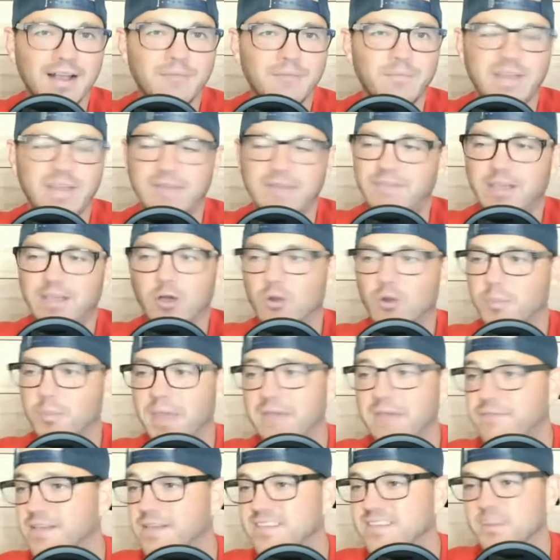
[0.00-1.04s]
And if they go to
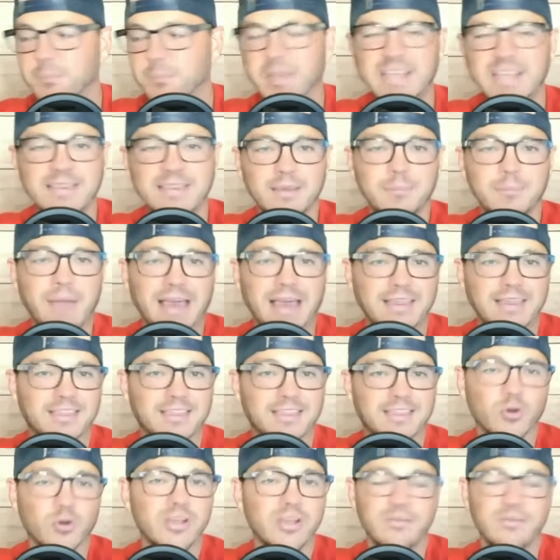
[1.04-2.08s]
Memphis and beat them by
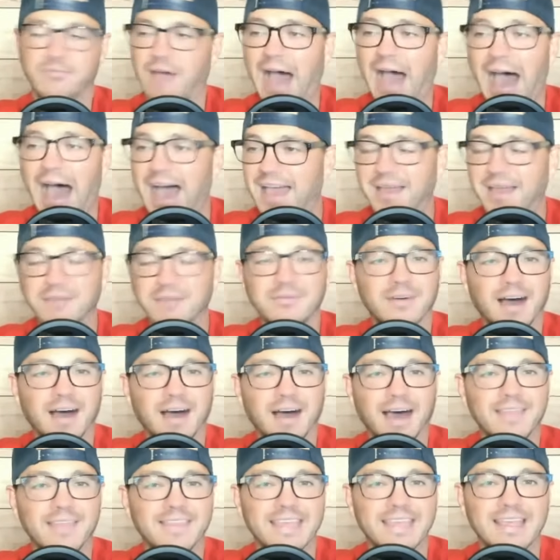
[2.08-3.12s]
35
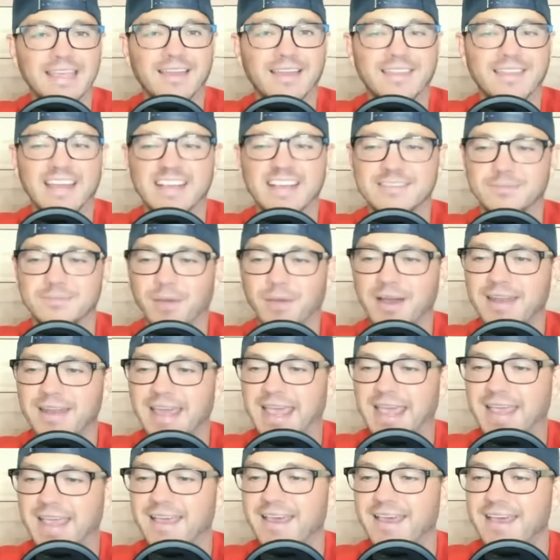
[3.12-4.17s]
on the next
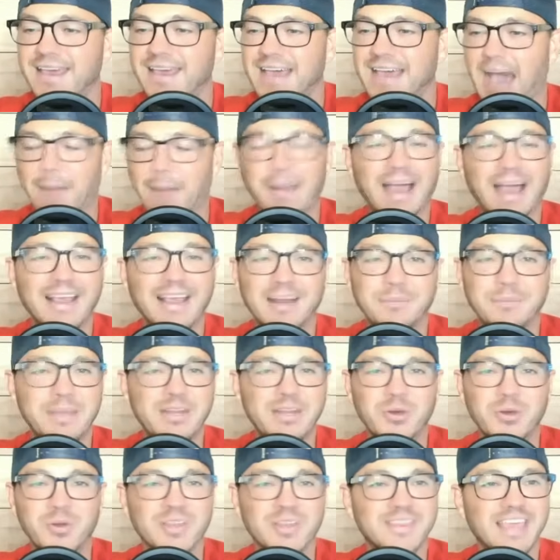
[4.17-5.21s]
Monday, I'm not going to be
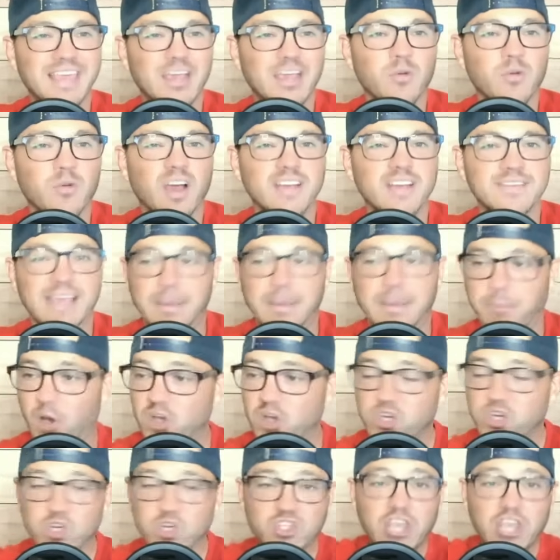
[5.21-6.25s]
doing the thing where I say
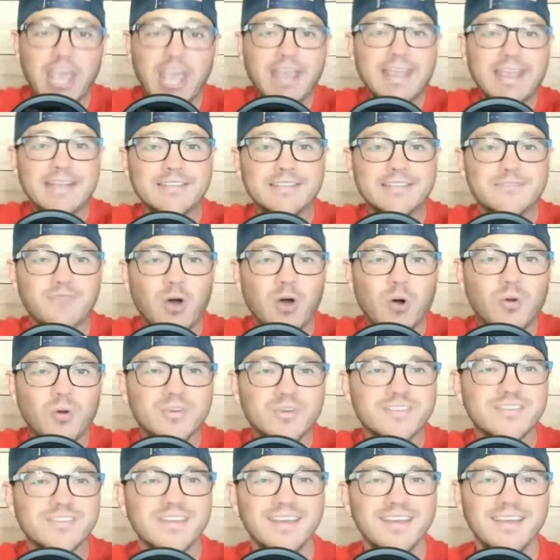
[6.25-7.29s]
book your tickets,
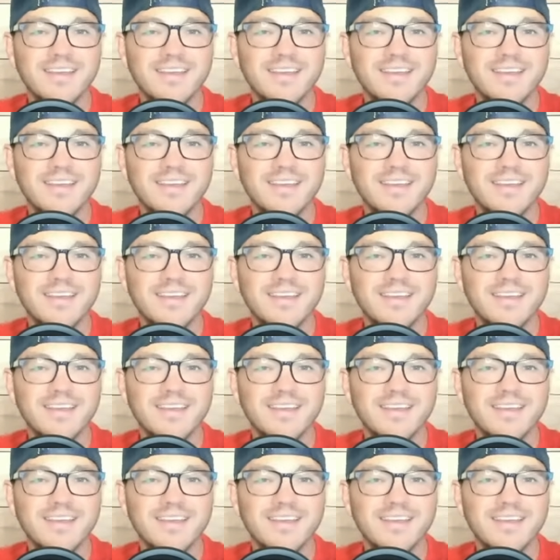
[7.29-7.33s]
folks.